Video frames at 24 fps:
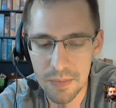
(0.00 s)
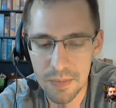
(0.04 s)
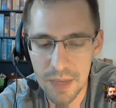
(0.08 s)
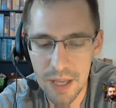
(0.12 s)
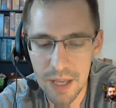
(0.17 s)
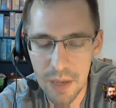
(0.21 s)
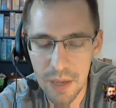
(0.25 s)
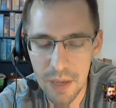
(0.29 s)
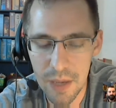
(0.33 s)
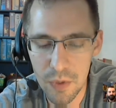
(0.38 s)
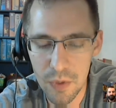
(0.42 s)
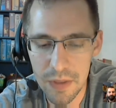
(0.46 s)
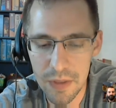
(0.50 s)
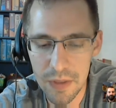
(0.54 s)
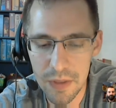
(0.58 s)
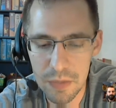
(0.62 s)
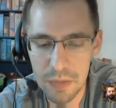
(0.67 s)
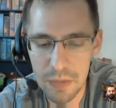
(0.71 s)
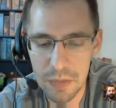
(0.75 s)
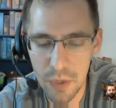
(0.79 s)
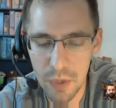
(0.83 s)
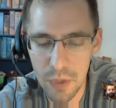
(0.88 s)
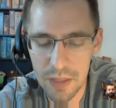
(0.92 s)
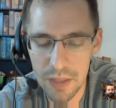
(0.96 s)
I'm really
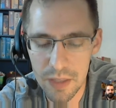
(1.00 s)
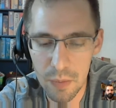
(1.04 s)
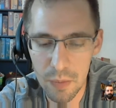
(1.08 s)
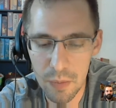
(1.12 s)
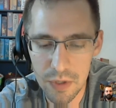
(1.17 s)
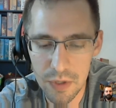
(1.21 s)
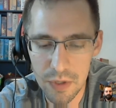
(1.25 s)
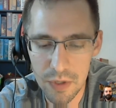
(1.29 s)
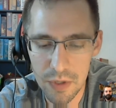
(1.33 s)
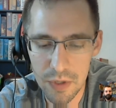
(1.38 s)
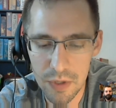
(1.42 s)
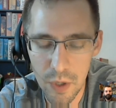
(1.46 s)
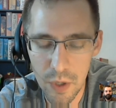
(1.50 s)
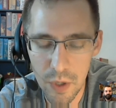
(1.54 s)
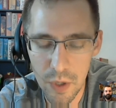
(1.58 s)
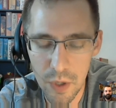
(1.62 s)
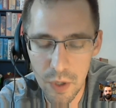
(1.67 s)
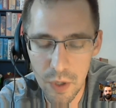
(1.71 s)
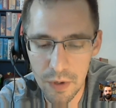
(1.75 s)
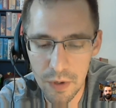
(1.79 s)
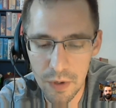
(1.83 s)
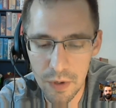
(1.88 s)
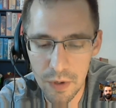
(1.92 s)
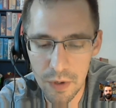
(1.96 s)
thankful we got the opportunity to work with
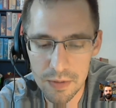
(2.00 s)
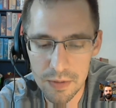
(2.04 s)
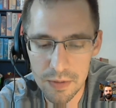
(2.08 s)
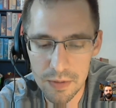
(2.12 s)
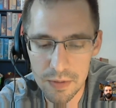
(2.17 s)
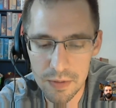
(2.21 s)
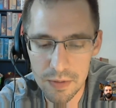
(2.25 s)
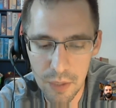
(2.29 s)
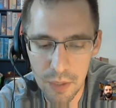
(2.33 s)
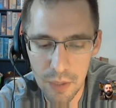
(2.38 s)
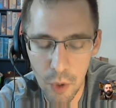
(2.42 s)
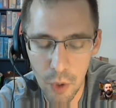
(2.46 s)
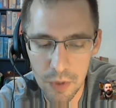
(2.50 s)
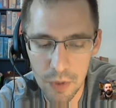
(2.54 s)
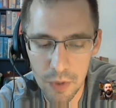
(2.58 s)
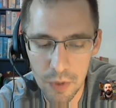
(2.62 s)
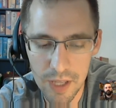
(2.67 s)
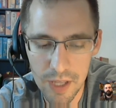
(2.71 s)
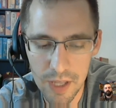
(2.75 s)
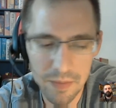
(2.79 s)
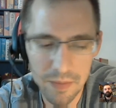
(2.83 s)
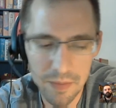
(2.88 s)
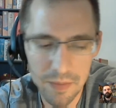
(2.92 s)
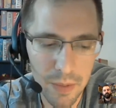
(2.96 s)
her, and I'm hoping
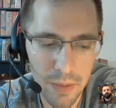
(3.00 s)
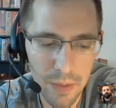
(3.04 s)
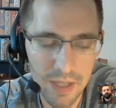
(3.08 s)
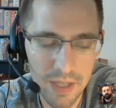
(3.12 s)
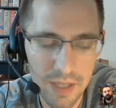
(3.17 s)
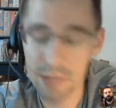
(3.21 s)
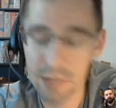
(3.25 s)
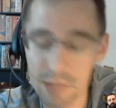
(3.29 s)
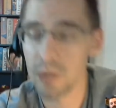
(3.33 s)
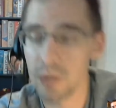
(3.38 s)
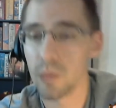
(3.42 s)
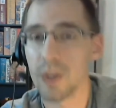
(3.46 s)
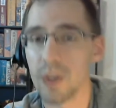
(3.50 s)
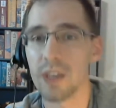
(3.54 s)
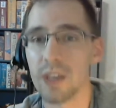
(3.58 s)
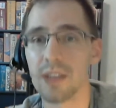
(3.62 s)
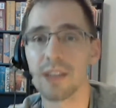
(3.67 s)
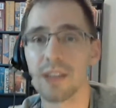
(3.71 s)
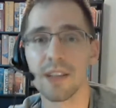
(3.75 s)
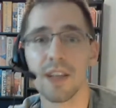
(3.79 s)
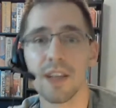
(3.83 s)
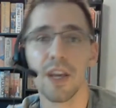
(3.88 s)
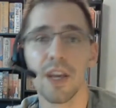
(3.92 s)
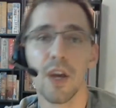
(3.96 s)
that maybe that's something we
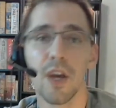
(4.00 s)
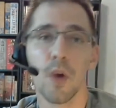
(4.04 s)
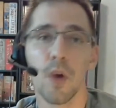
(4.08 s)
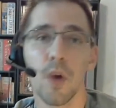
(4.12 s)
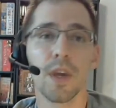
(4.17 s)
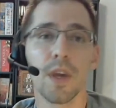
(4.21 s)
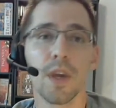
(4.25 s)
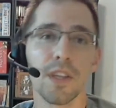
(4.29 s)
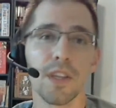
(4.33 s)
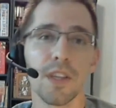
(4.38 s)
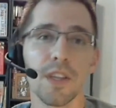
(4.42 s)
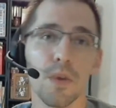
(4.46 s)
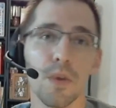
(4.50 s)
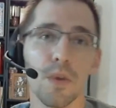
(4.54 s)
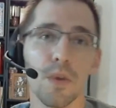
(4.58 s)
can do in the